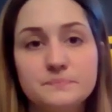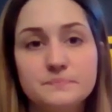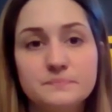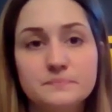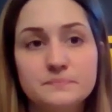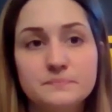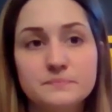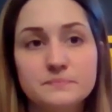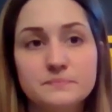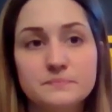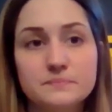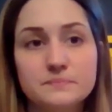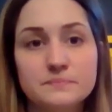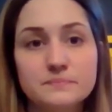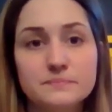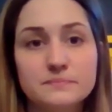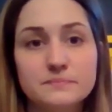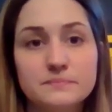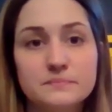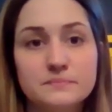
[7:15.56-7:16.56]

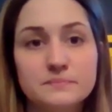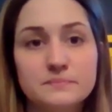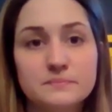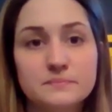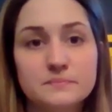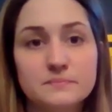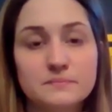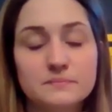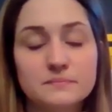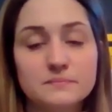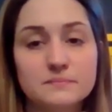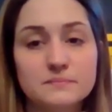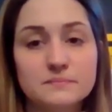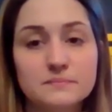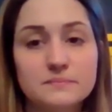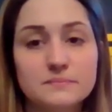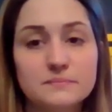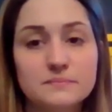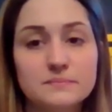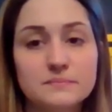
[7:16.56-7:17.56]

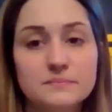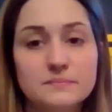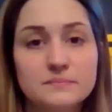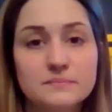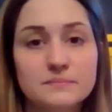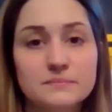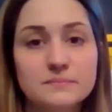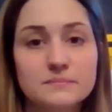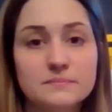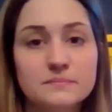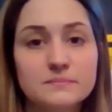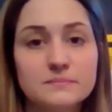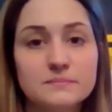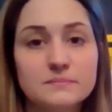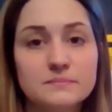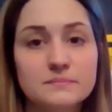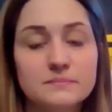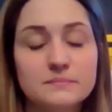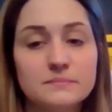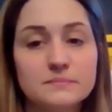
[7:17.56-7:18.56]

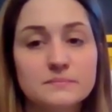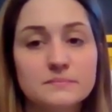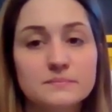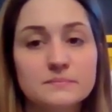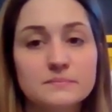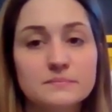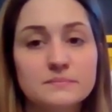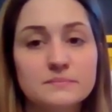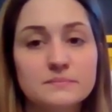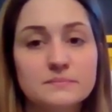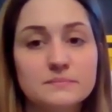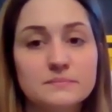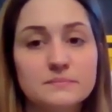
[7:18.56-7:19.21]
(silence)